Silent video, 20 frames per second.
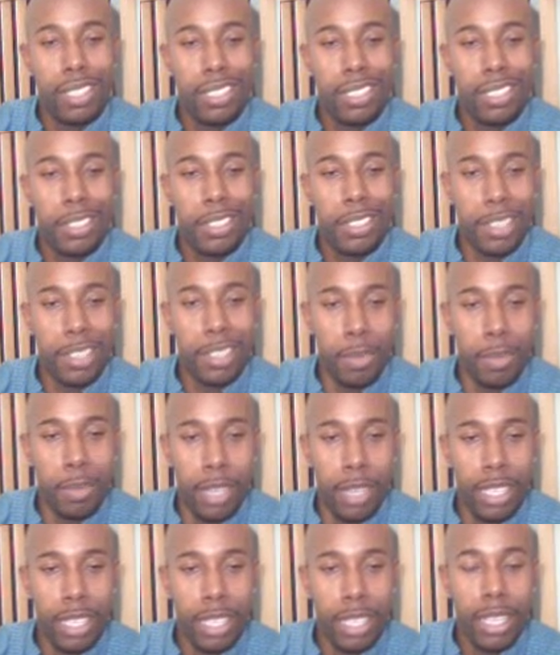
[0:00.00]
someone,
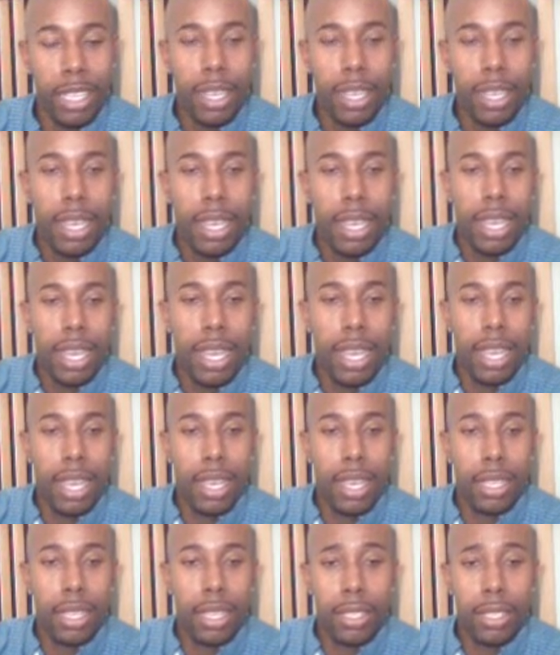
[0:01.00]
and they
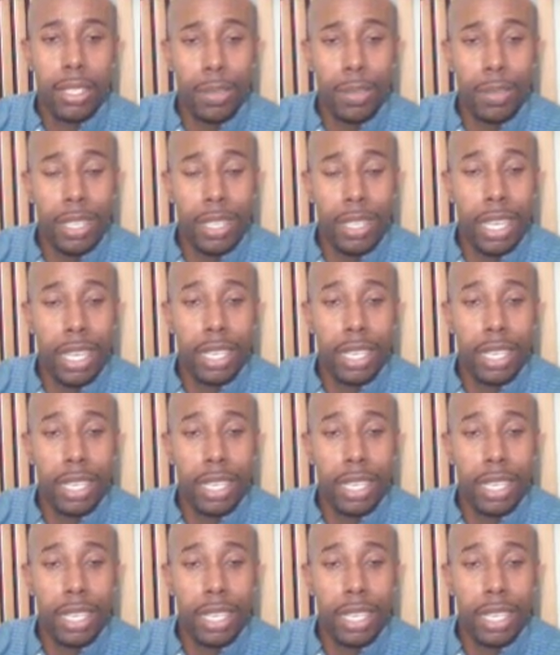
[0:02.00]
told me that